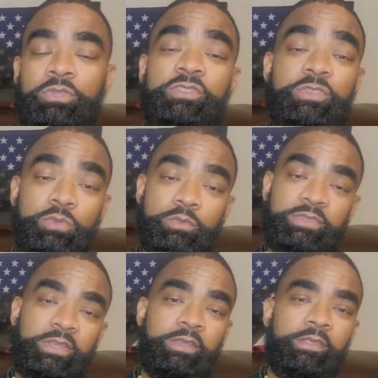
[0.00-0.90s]

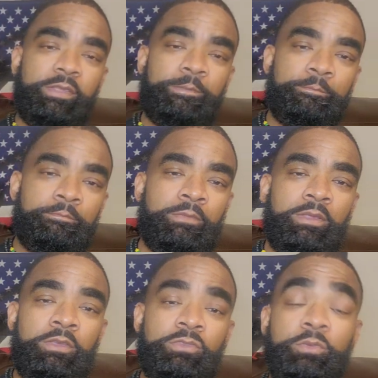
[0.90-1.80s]
Juneteenth.
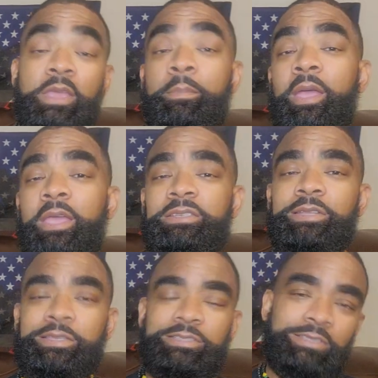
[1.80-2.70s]
So they passed
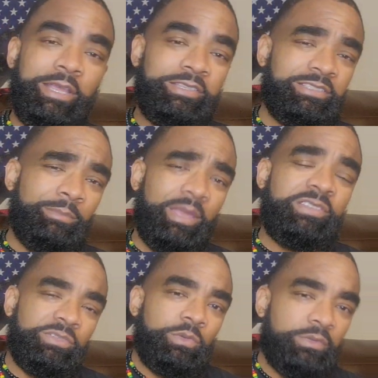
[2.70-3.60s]
legislation to make
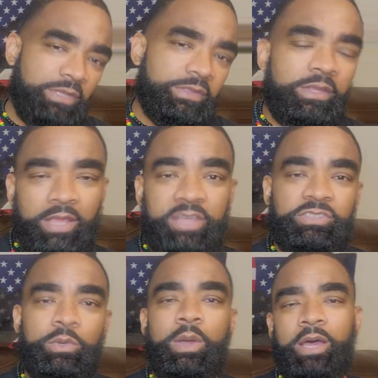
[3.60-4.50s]
Juneteenth a
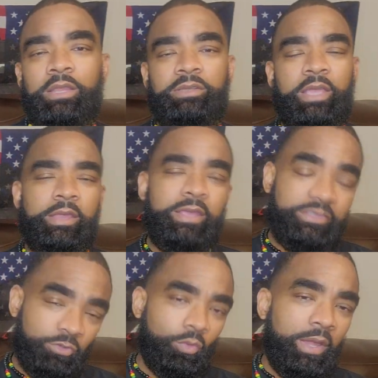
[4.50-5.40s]
national holiday, and that's
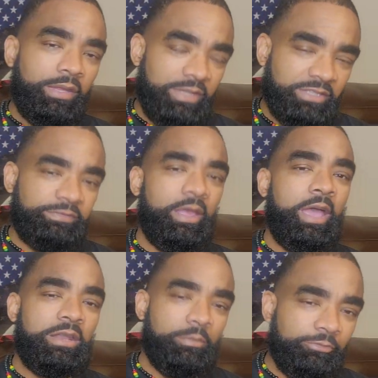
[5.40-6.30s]
great. That's
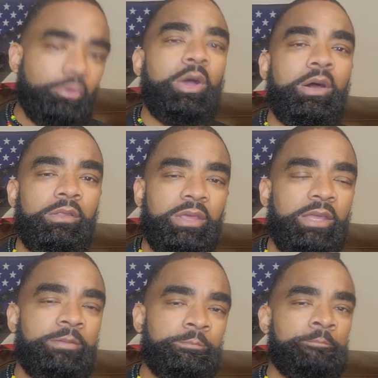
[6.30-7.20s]
fine. I'm for all that.